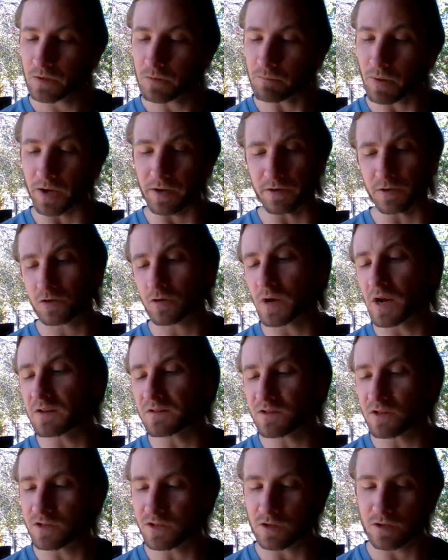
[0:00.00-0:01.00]
by a
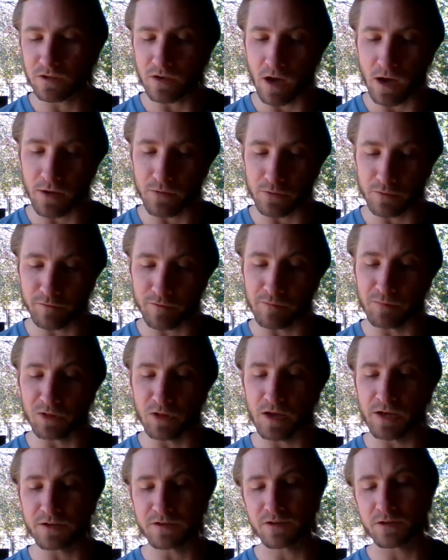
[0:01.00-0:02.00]
transition either from
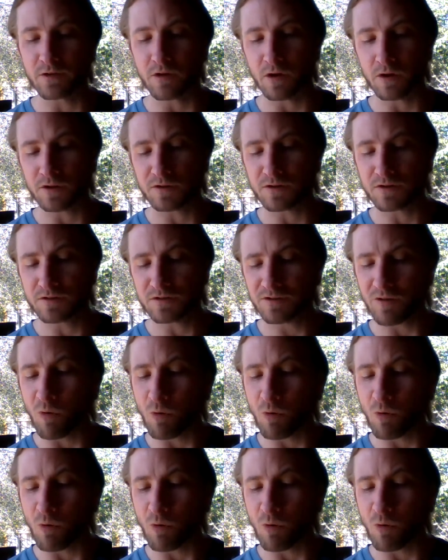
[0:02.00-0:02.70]
light to darkness